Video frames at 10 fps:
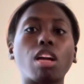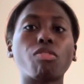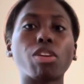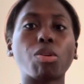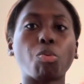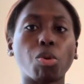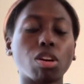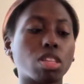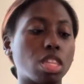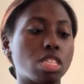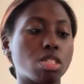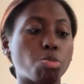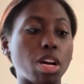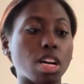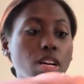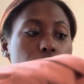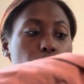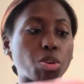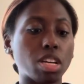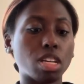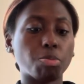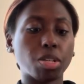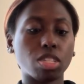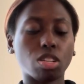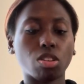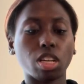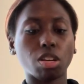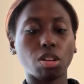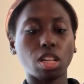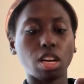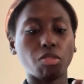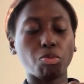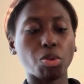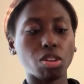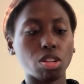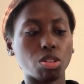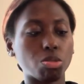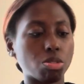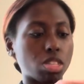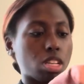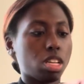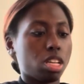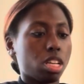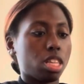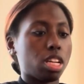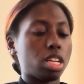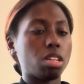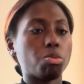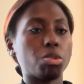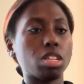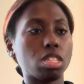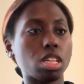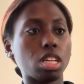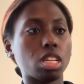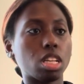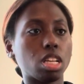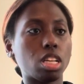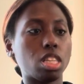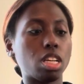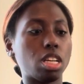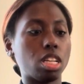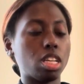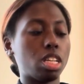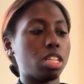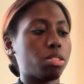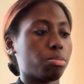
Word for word: of like work. This is why I waited because there are like a lot of work clothes that I wanted to get and that I needed.